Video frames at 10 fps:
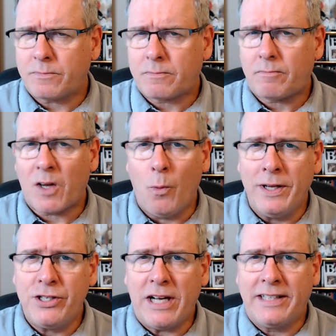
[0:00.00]
Went and
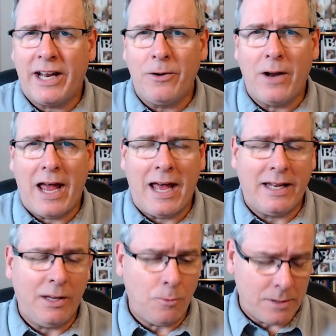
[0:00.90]
checked it out, and
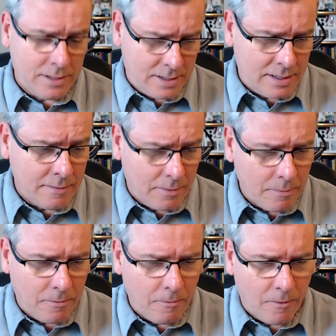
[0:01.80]
it was
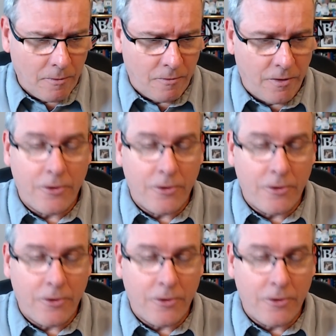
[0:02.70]
very